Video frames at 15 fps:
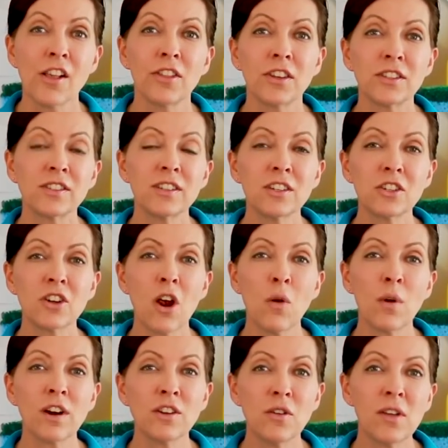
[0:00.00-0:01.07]
This is a show
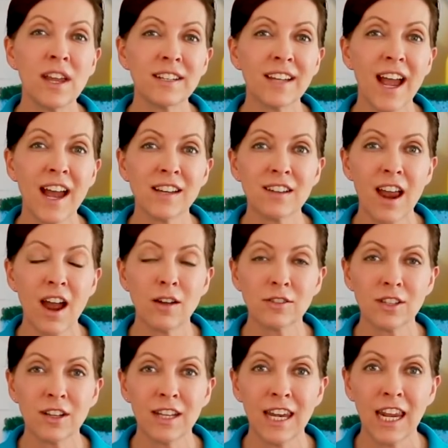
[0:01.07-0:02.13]
where you get to ask a house
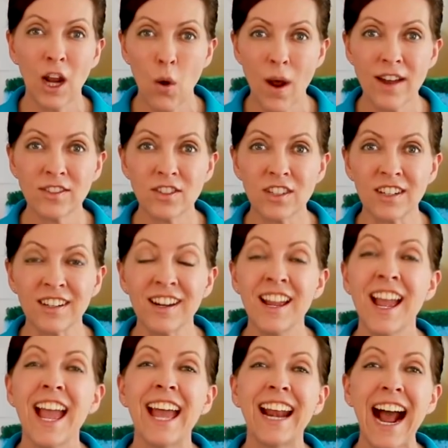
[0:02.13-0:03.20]
cleaning question,
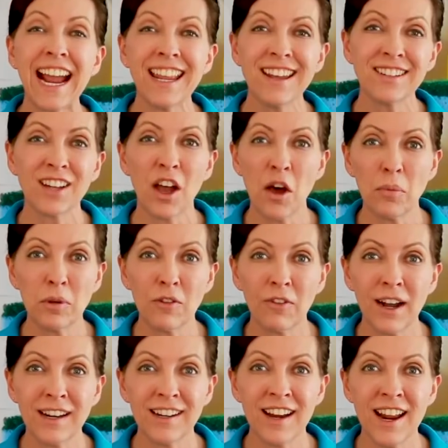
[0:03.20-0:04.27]
and I get to help you
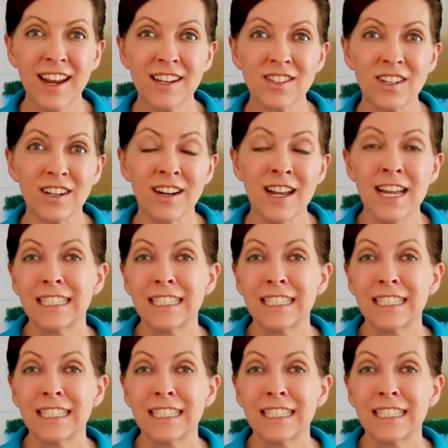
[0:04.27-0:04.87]
find an answer.